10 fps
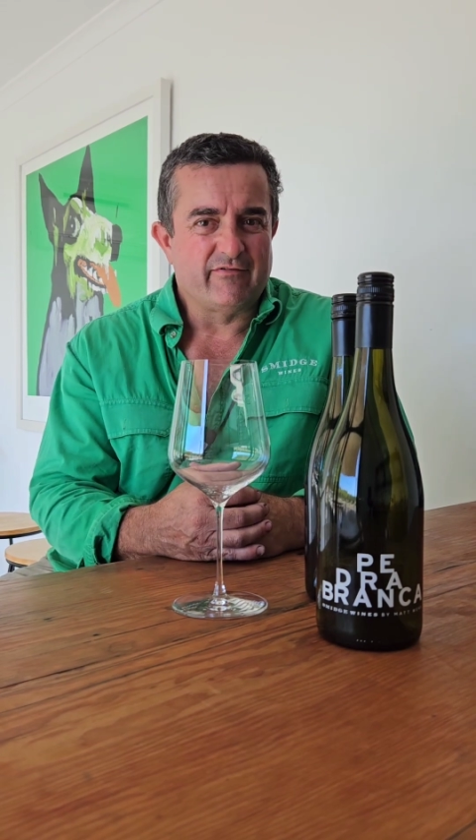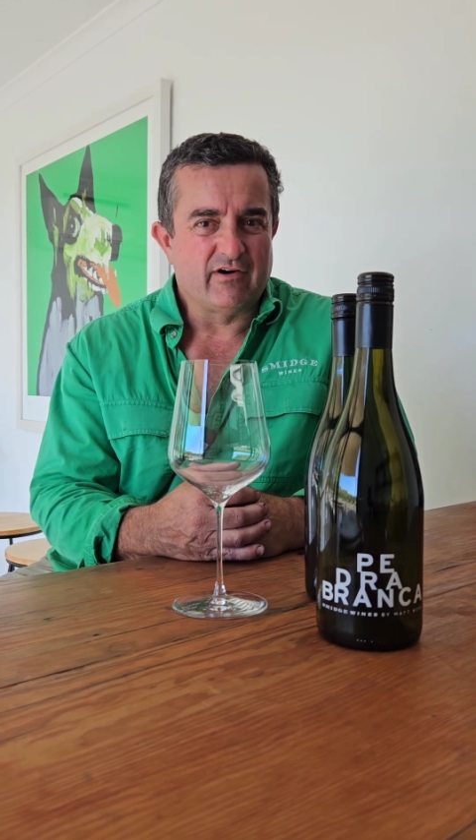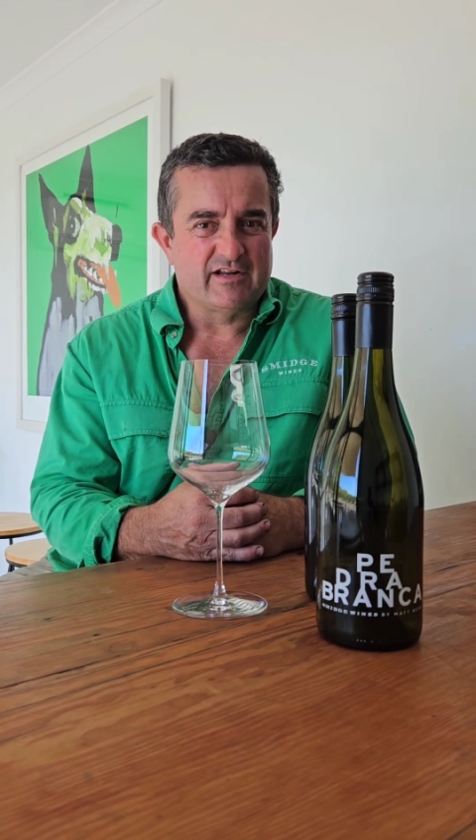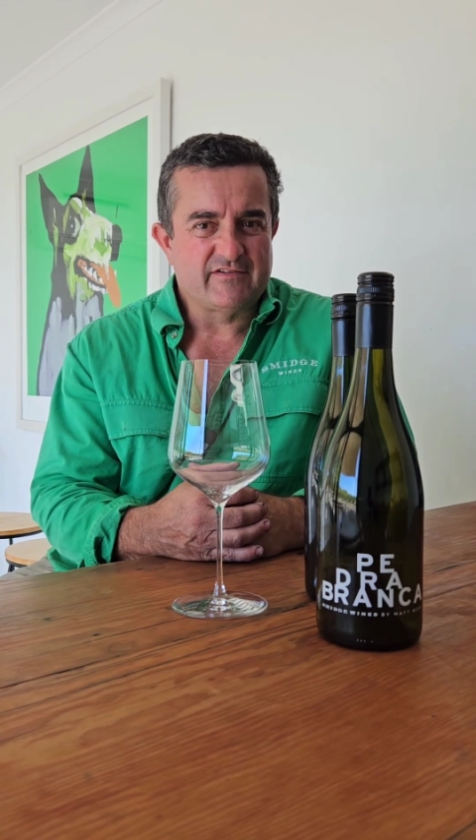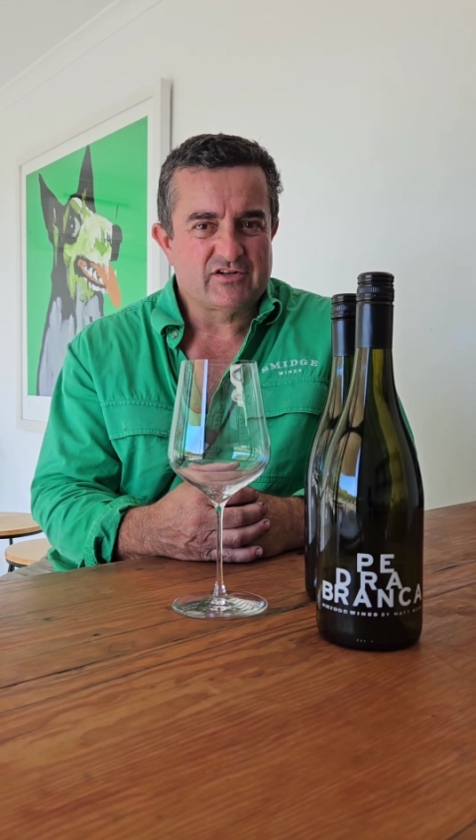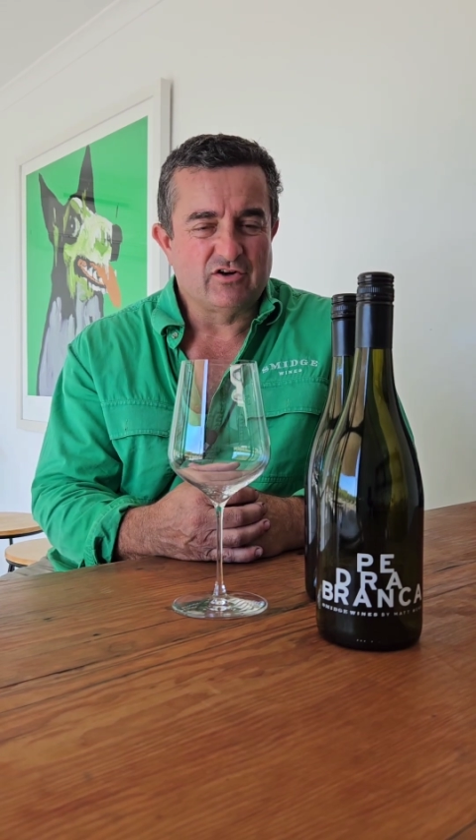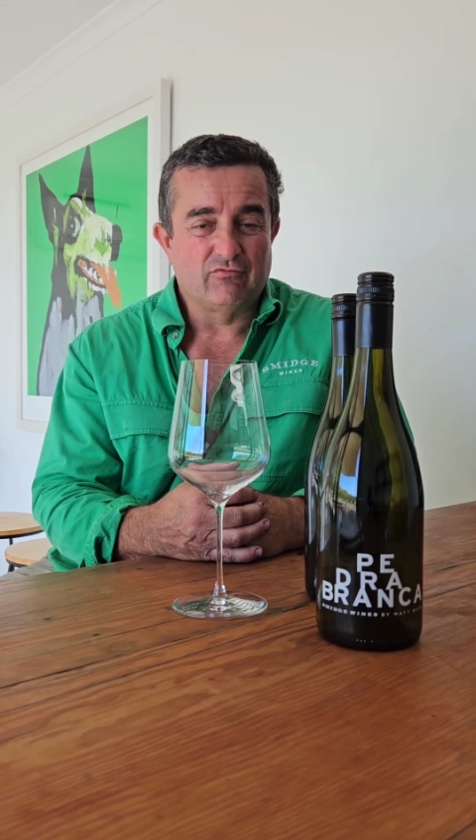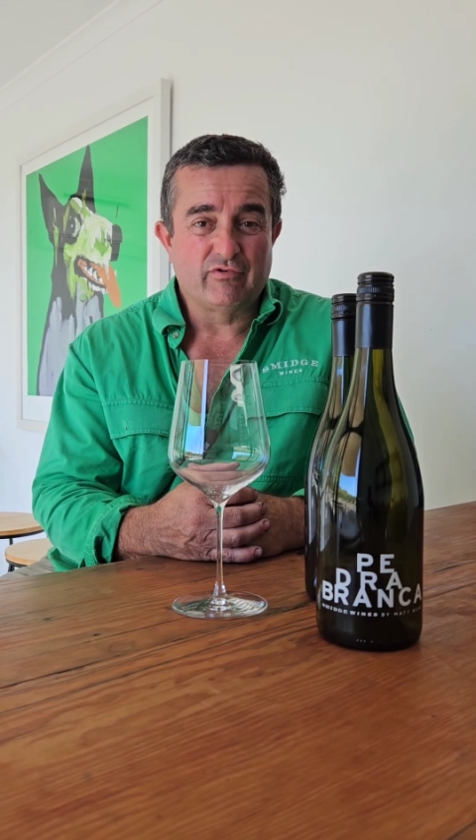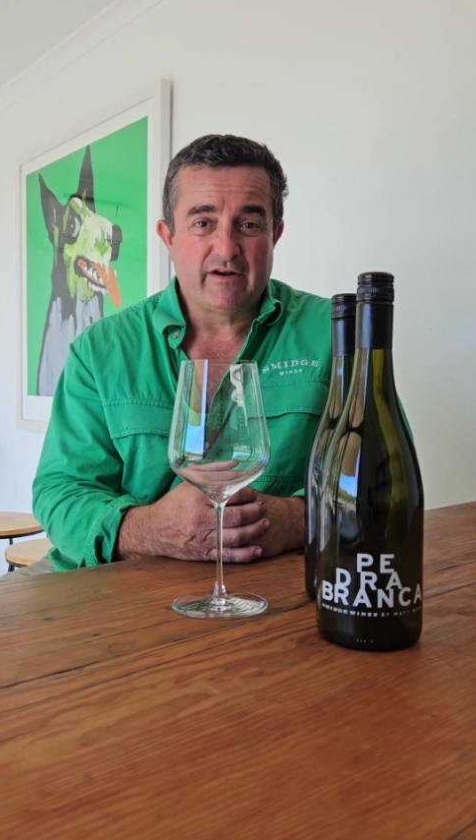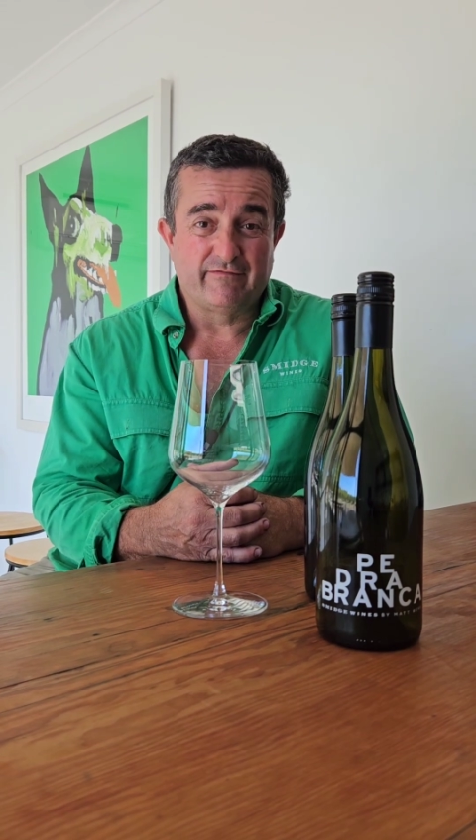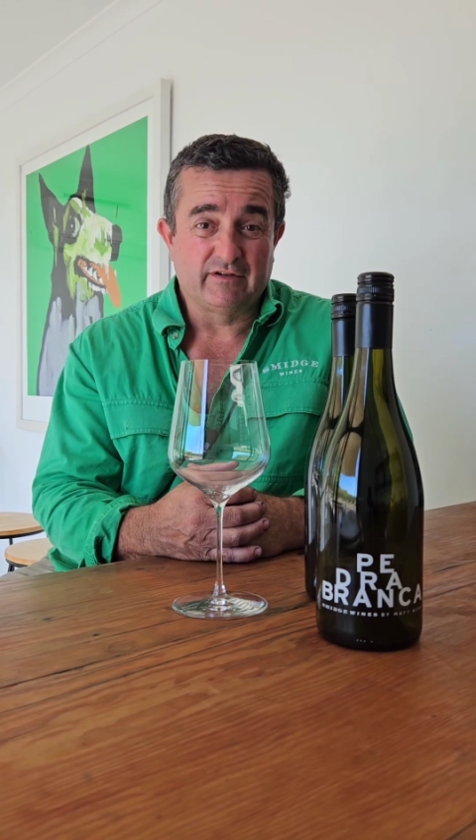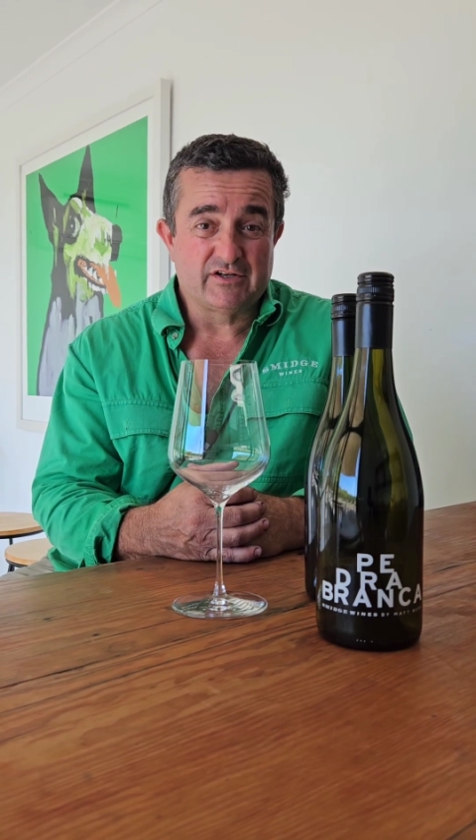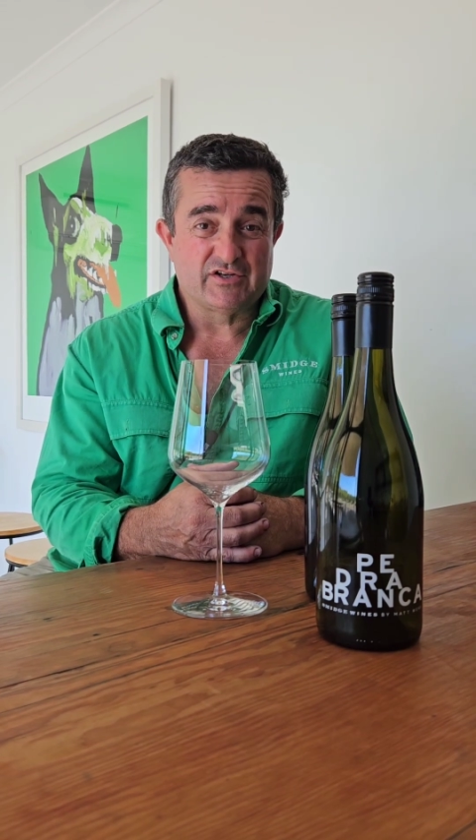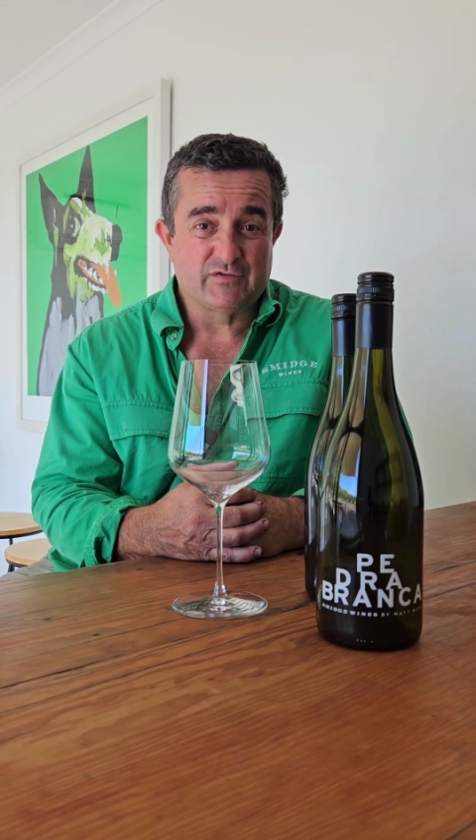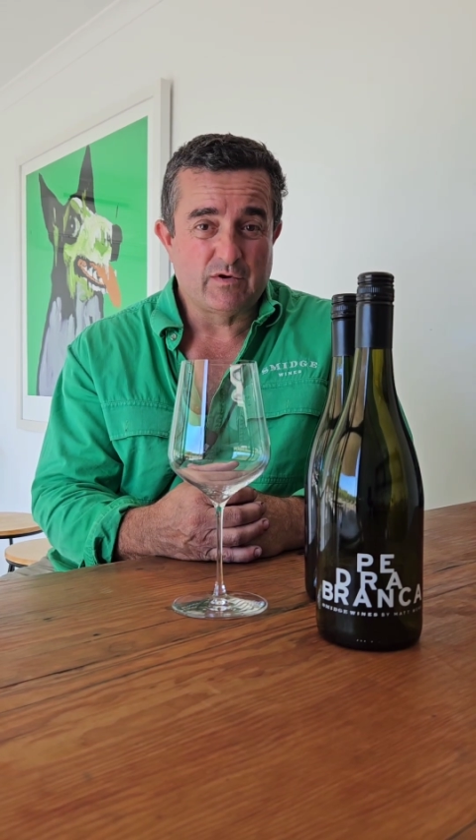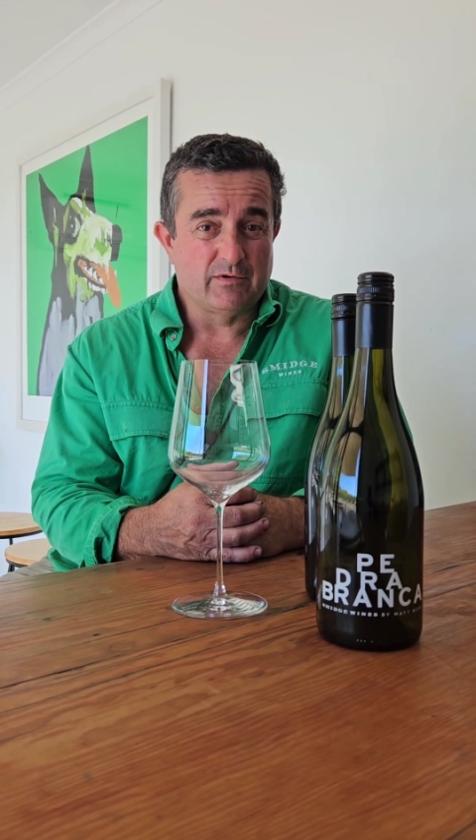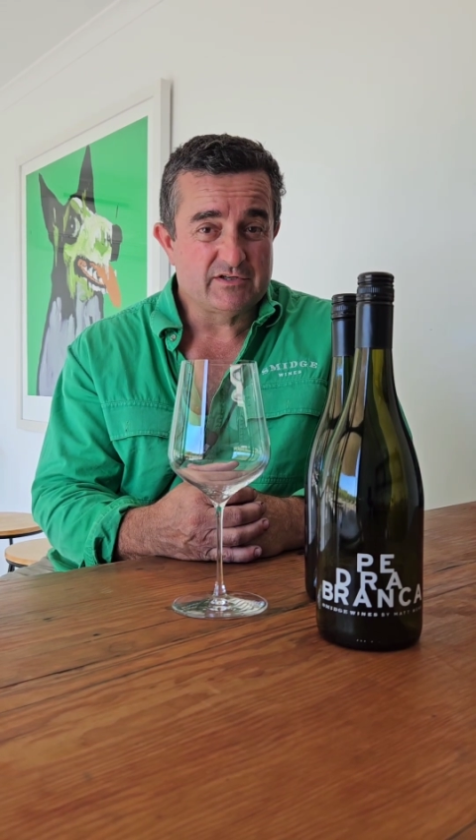varieties have actually got red flesh as well.